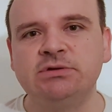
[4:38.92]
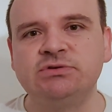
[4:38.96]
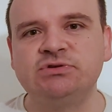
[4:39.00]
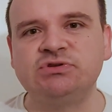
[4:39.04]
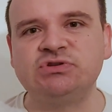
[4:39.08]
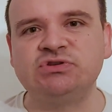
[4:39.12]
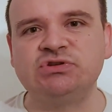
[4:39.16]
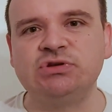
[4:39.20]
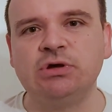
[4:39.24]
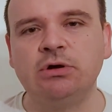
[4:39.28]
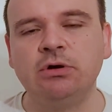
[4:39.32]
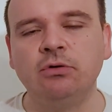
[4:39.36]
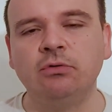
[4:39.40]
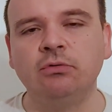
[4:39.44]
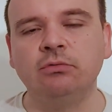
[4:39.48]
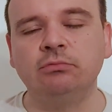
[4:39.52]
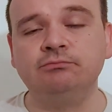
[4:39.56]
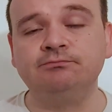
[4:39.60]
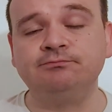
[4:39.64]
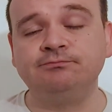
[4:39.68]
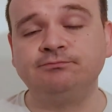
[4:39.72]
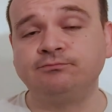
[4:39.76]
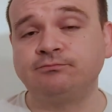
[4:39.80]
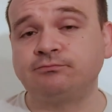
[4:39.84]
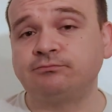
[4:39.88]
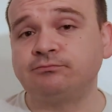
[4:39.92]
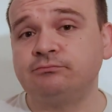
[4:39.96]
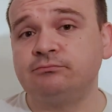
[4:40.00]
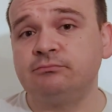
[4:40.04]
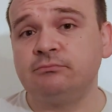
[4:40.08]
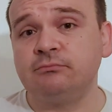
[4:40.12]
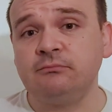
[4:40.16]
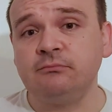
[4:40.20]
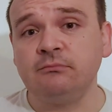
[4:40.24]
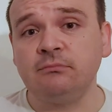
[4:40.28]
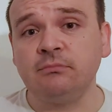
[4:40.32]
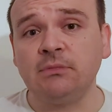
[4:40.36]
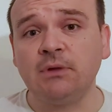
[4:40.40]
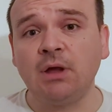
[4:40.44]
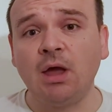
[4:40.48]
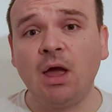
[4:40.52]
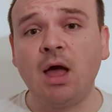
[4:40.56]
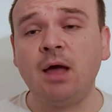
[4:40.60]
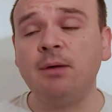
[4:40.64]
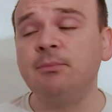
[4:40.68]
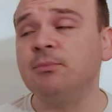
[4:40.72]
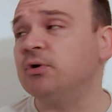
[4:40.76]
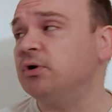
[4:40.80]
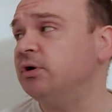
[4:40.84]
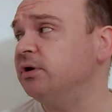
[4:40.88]
So
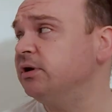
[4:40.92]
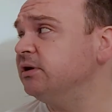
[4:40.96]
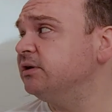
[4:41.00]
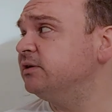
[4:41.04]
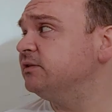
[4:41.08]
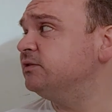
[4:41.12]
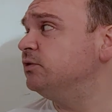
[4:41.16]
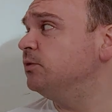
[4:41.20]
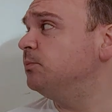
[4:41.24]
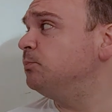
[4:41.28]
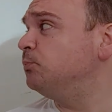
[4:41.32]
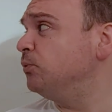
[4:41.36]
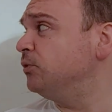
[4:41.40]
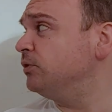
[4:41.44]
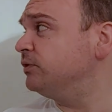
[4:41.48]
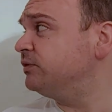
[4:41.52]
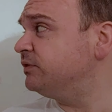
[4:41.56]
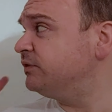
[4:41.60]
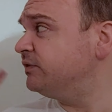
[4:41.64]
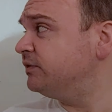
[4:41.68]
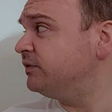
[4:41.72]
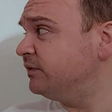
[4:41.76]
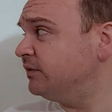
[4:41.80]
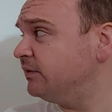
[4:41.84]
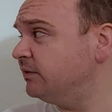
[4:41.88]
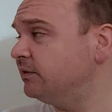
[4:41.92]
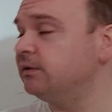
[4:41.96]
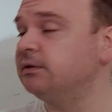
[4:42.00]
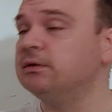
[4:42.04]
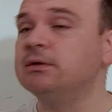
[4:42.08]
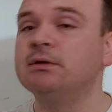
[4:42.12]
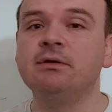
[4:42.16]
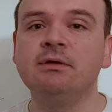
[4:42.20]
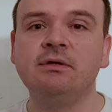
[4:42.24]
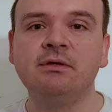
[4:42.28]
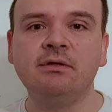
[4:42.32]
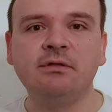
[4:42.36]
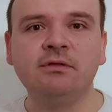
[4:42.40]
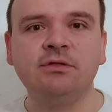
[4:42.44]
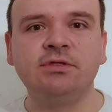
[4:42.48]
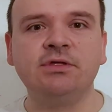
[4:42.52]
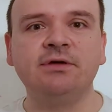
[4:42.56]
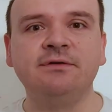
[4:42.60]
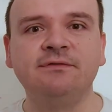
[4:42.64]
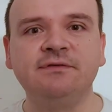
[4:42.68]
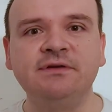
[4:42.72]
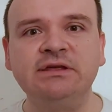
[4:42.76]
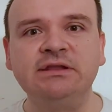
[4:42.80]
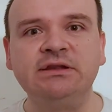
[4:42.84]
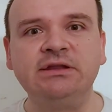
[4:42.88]
I'm going to put the
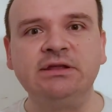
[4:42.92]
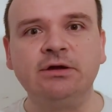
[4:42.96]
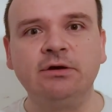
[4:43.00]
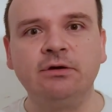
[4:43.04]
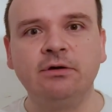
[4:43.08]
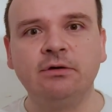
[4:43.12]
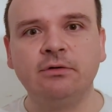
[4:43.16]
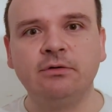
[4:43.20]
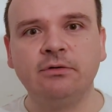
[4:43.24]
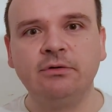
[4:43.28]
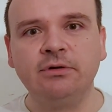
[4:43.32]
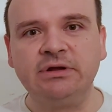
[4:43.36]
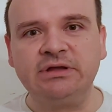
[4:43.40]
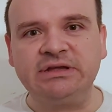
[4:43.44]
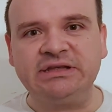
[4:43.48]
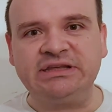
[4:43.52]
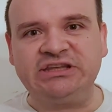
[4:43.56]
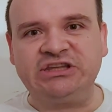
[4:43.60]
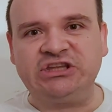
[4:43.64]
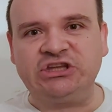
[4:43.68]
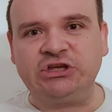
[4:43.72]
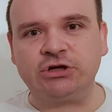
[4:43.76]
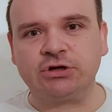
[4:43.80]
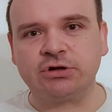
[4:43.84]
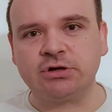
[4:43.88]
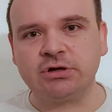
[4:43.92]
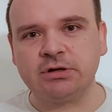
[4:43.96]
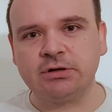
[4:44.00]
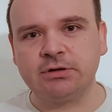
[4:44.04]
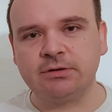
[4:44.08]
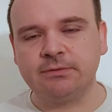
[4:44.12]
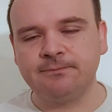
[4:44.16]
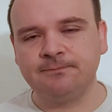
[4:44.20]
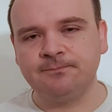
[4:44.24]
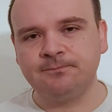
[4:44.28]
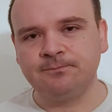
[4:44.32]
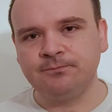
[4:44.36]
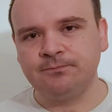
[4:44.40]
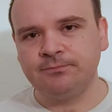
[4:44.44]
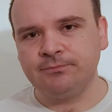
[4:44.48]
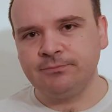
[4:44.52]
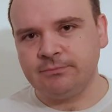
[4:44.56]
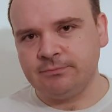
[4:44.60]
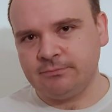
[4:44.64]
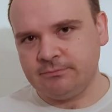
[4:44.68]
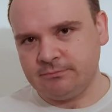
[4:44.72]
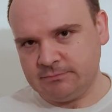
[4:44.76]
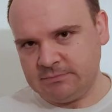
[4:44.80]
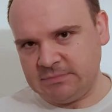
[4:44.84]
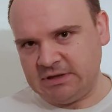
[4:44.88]
video here
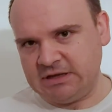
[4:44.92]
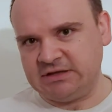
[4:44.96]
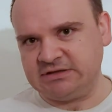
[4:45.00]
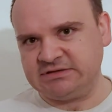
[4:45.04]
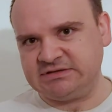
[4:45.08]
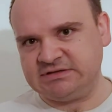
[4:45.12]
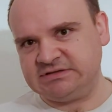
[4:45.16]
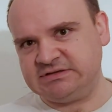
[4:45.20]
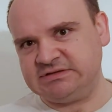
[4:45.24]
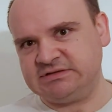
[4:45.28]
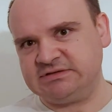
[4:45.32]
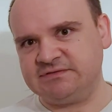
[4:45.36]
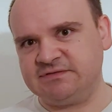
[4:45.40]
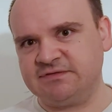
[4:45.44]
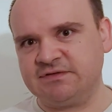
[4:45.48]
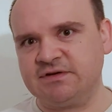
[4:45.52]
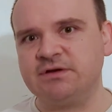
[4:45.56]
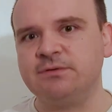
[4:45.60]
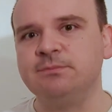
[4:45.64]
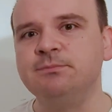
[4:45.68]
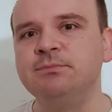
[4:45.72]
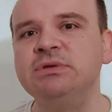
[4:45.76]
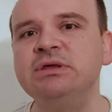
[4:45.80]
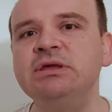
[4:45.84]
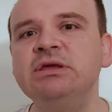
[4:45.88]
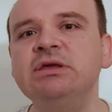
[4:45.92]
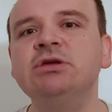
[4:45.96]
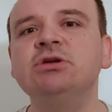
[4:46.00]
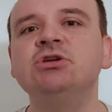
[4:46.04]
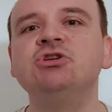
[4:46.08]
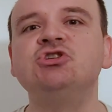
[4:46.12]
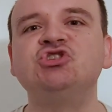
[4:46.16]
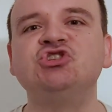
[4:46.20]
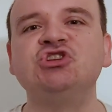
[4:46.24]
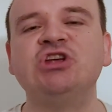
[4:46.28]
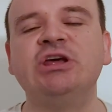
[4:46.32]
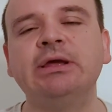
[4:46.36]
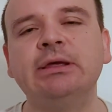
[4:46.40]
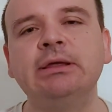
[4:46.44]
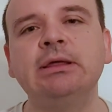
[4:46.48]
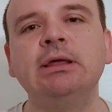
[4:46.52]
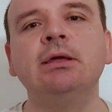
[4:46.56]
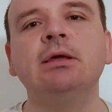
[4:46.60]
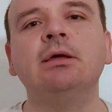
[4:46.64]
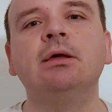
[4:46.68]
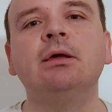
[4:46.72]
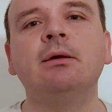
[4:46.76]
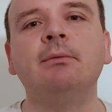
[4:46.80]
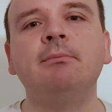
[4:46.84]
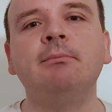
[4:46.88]
as for me
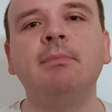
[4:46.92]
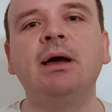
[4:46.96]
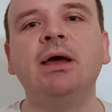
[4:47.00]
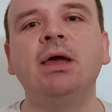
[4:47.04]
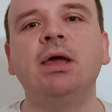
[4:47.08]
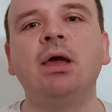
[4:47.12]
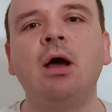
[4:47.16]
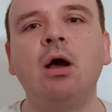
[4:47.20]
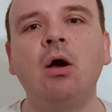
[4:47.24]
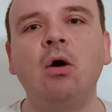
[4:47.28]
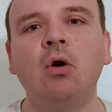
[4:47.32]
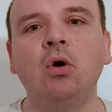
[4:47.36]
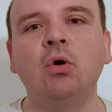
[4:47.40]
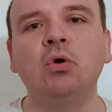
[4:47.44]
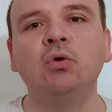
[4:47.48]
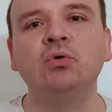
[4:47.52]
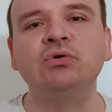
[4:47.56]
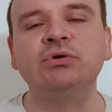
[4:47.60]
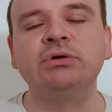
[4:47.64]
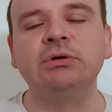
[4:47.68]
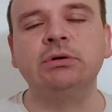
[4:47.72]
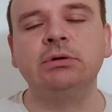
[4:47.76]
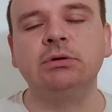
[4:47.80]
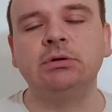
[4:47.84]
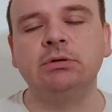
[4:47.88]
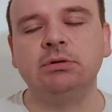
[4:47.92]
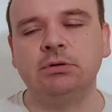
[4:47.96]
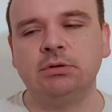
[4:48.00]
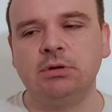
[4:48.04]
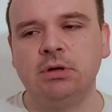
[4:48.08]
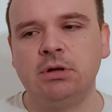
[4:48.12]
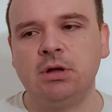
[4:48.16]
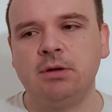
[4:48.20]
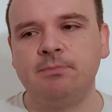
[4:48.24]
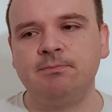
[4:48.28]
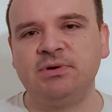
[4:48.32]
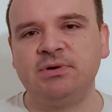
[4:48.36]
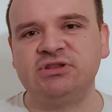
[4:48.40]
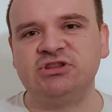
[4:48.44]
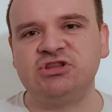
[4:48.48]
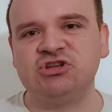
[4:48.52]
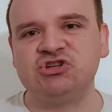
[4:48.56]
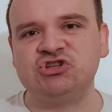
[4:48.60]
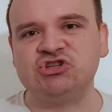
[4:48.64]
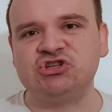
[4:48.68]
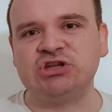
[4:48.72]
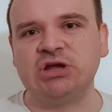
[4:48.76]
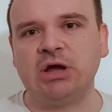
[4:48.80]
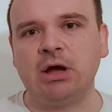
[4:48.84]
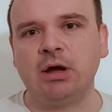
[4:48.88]
checking my own uh,
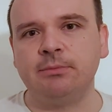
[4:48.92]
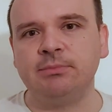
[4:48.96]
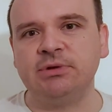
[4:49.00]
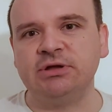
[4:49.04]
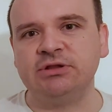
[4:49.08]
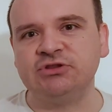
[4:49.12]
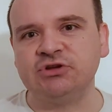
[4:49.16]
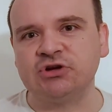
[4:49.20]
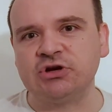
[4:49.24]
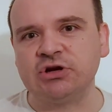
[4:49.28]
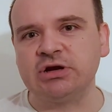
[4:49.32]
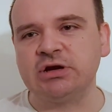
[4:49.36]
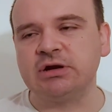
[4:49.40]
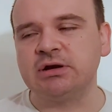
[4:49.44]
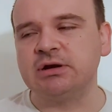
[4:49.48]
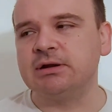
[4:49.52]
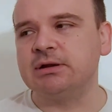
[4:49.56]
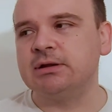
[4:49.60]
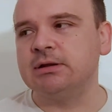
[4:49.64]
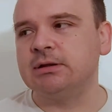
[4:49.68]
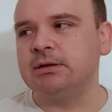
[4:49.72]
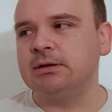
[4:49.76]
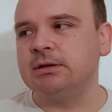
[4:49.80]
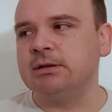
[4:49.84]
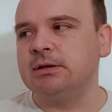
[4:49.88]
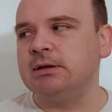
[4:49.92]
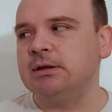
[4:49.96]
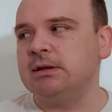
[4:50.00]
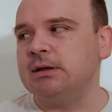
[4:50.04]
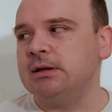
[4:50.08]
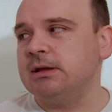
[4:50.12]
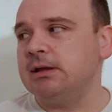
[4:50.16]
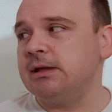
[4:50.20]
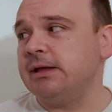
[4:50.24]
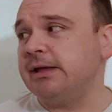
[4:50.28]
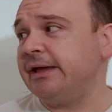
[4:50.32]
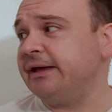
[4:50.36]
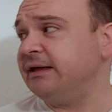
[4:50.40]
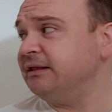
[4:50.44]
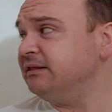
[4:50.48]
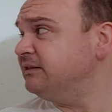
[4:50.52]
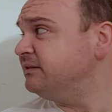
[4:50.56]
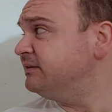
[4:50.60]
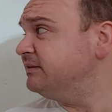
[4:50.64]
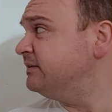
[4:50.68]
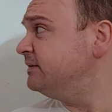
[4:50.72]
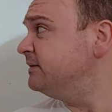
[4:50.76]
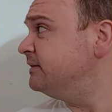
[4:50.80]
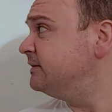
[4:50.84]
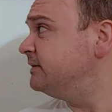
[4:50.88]
potentiometer and